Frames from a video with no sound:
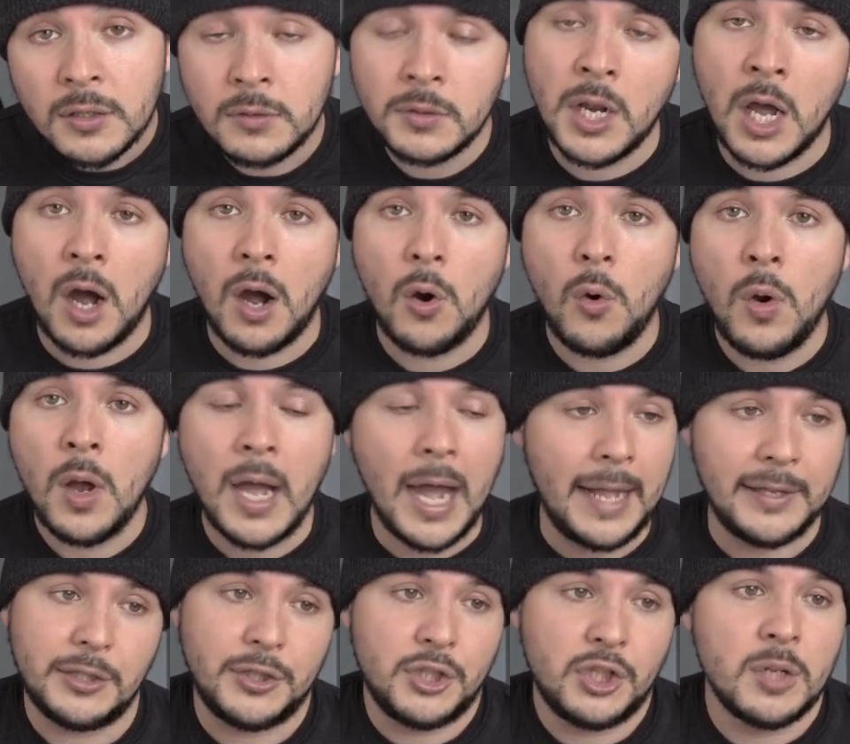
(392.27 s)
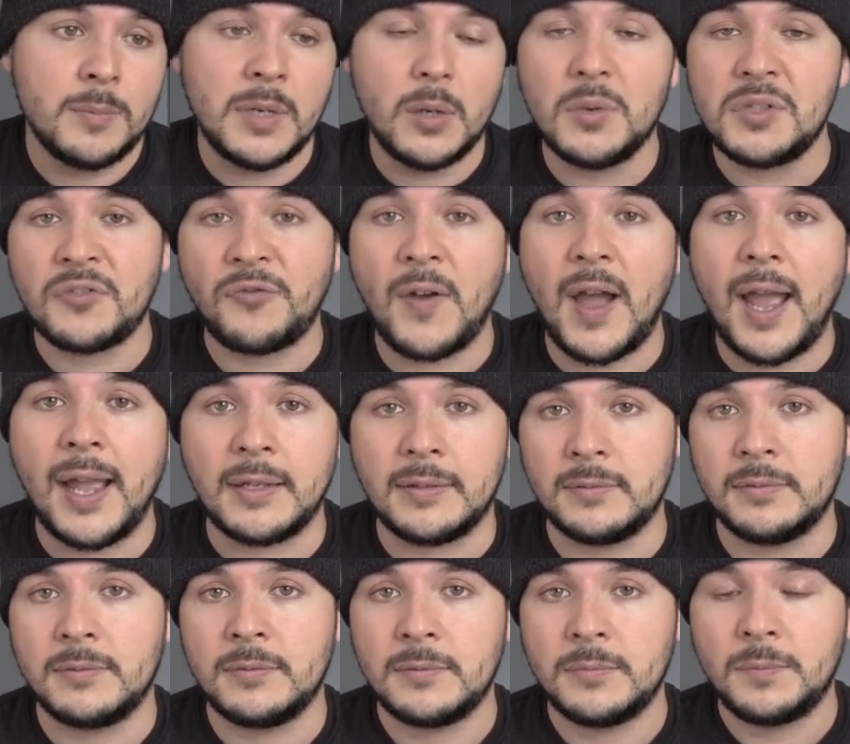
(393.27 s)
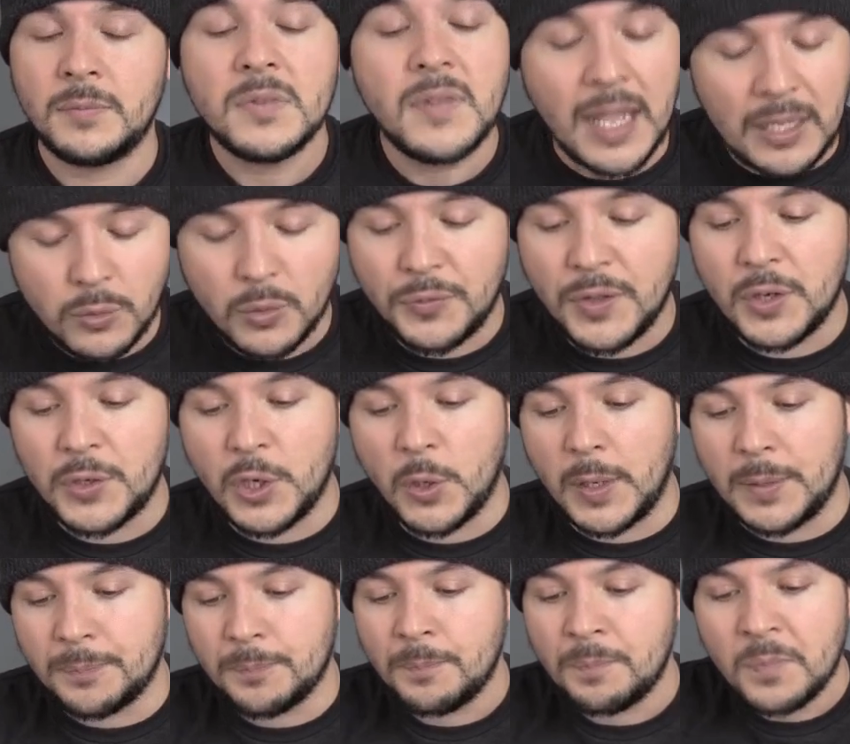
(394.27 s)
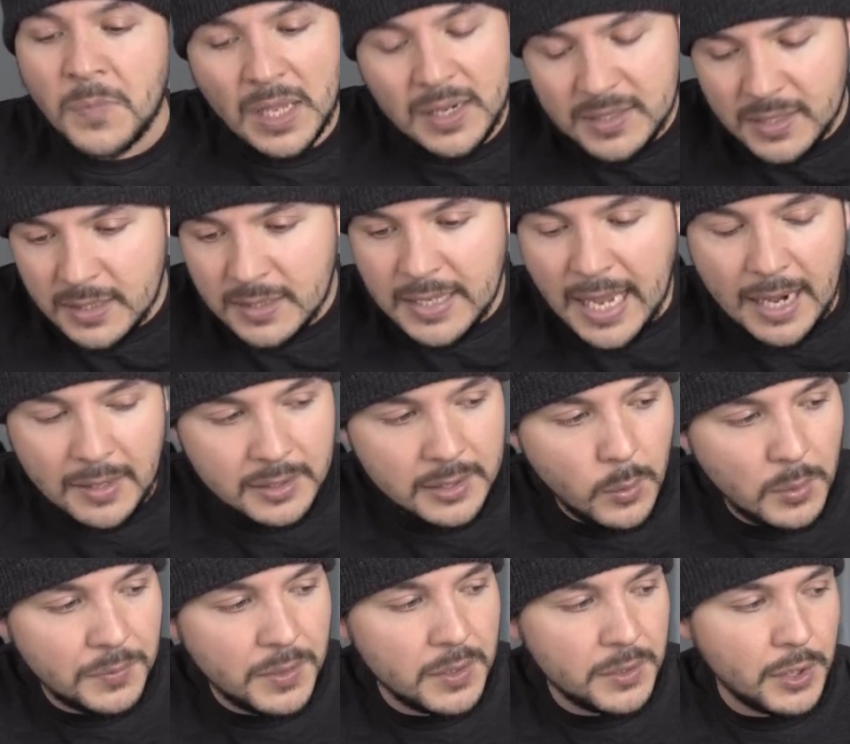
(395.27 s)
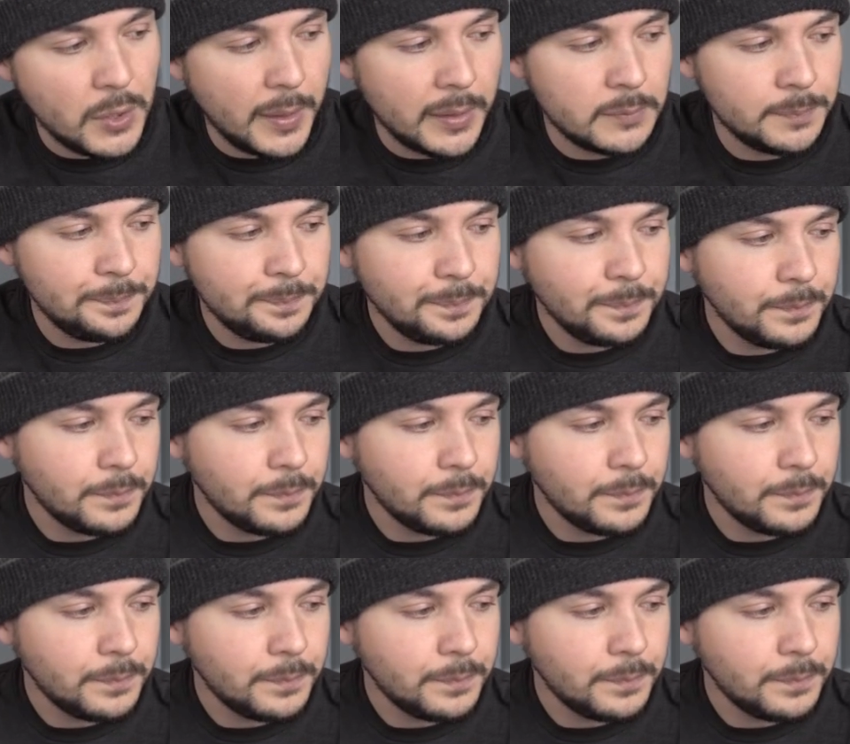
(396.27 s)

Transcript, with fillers: No, I just assumed it was fine. That's what they're doing. That is exactly what they're doing.